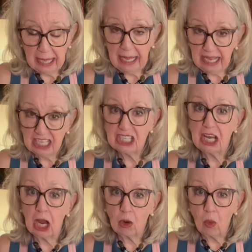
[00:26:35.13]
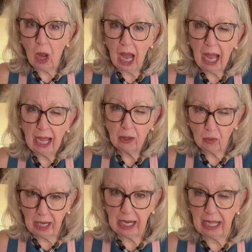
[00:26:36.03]
It's not quite
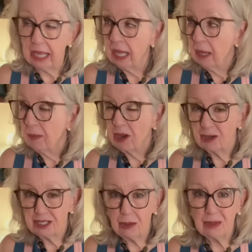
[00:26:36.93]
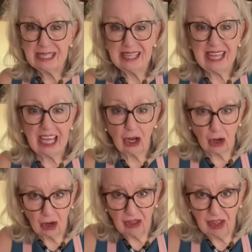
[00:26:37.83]
ready because it was
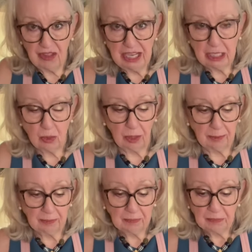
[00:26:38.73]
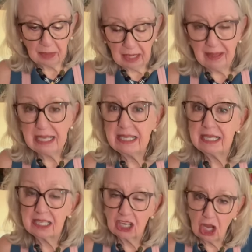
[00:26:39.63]
thicker than this one. This
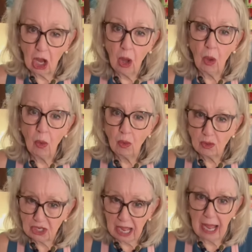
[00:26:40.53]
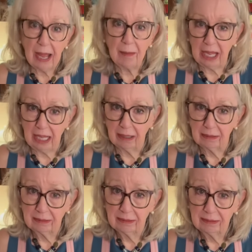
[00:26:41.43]
is an old-timey
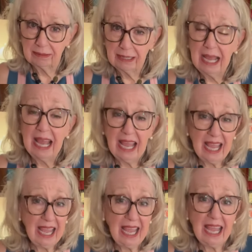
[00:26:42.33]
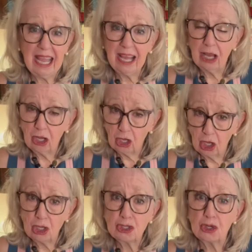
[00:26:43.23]
egg
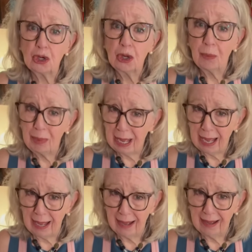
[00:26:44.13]
custard pie.